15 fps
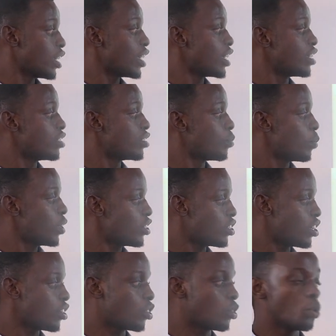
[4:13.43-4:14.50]
is
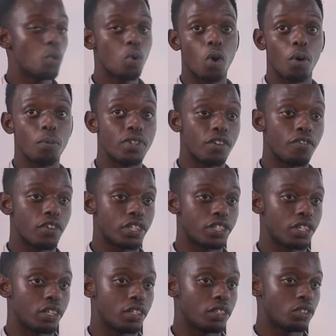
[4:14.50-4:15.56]
measured through observation.